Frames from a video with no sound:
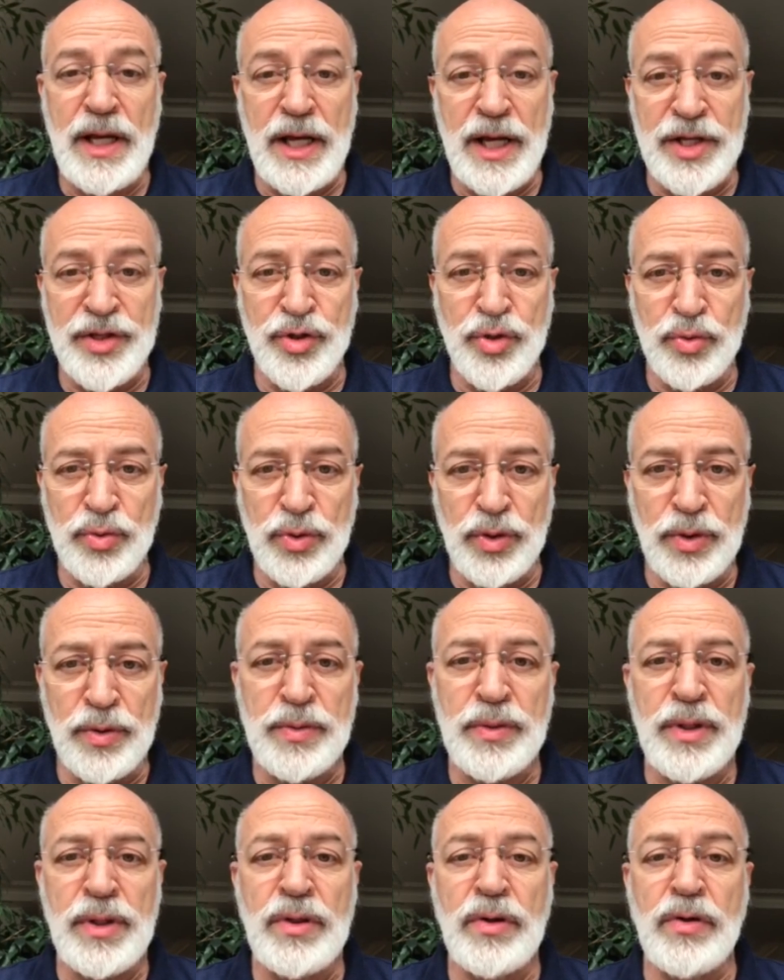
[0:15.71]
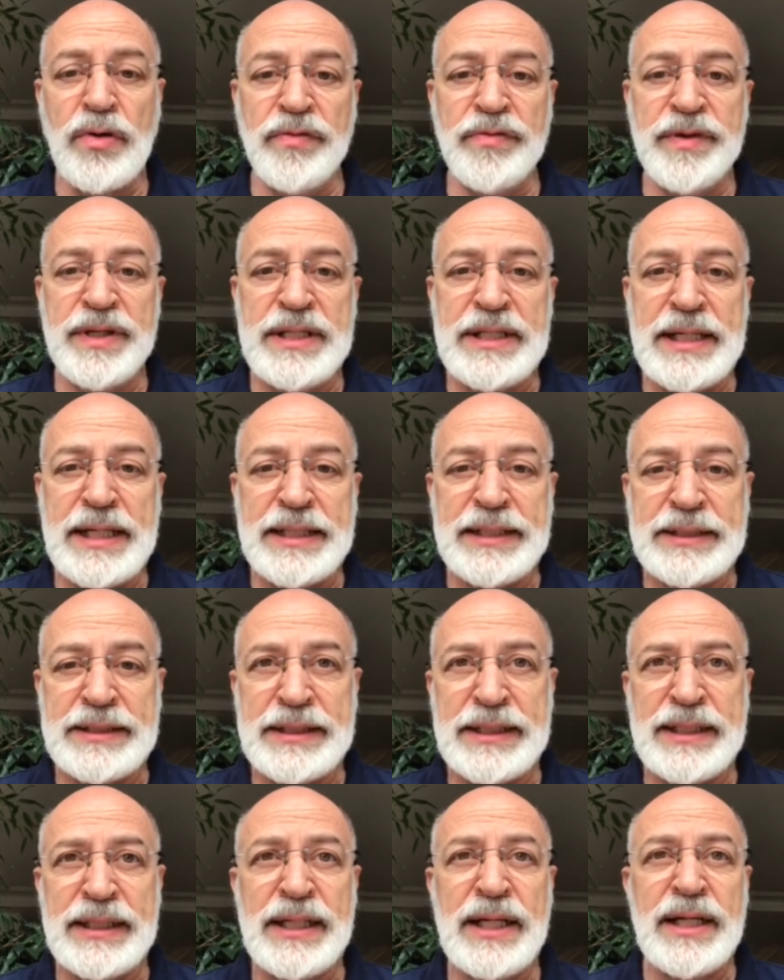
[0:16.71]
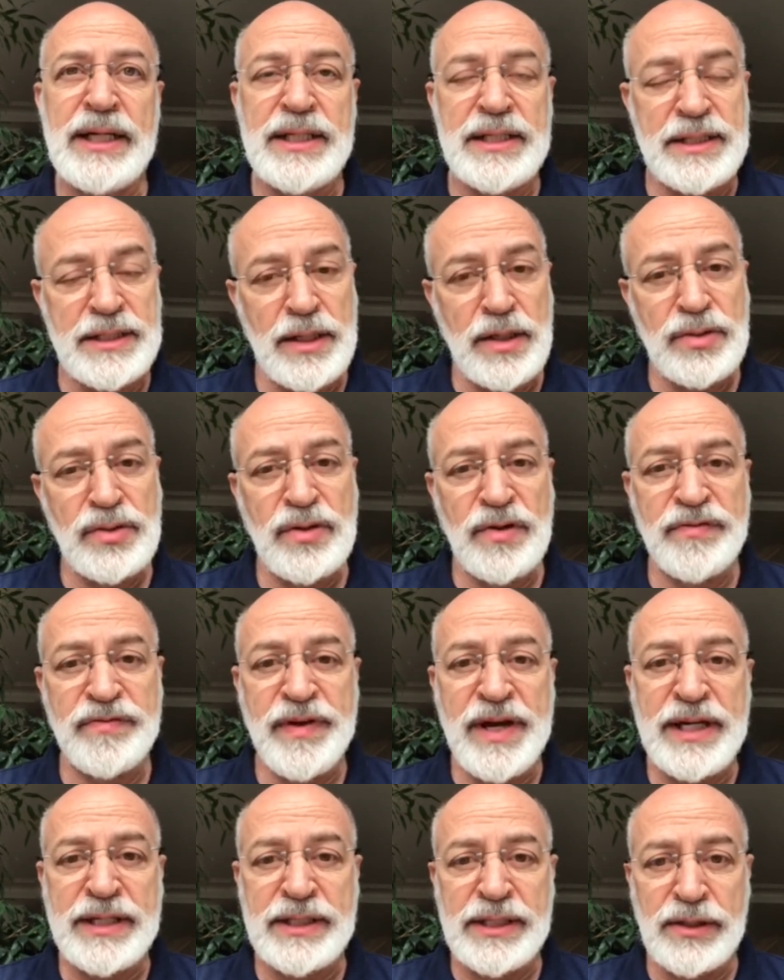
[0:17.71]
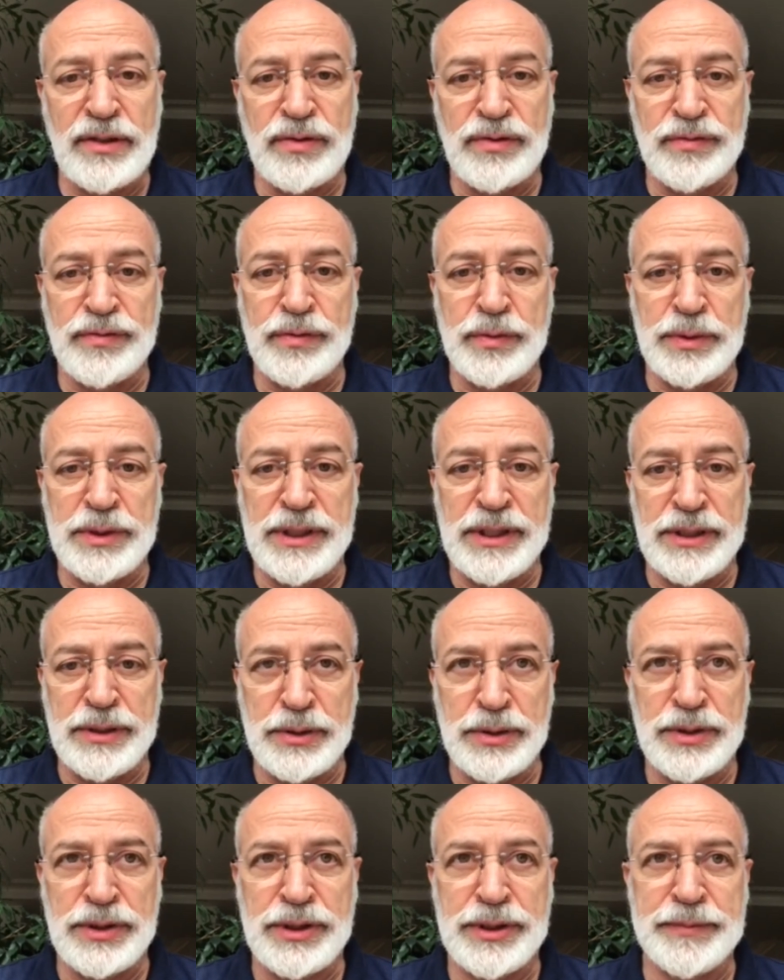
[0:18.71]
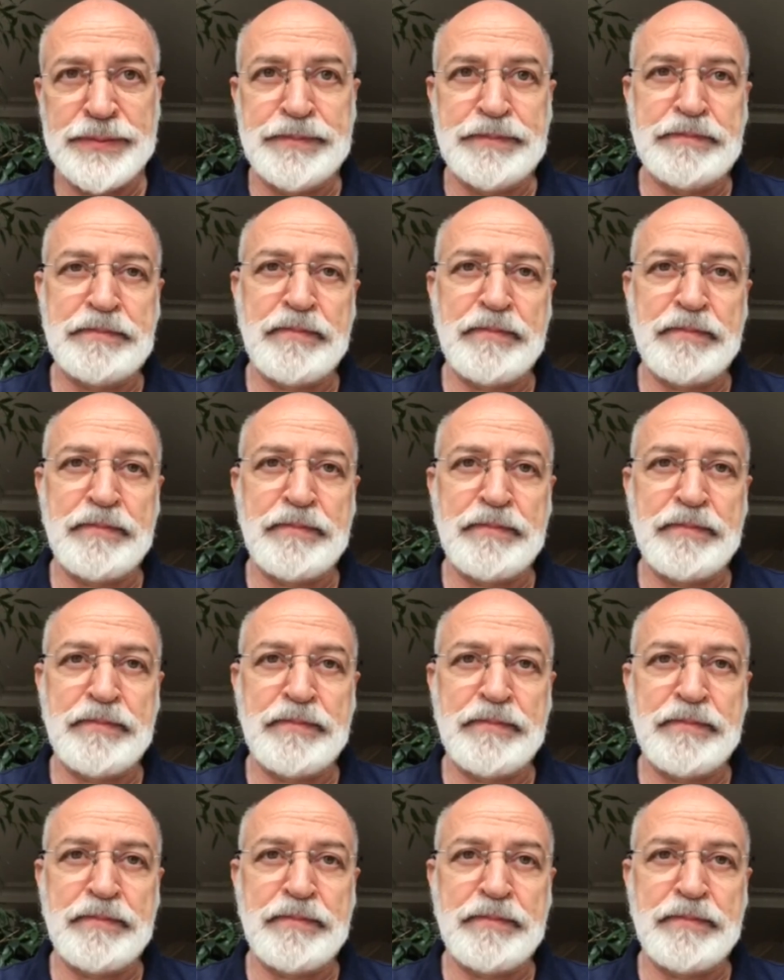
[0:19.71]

As you know, COVID-19 is also affecting our food industry.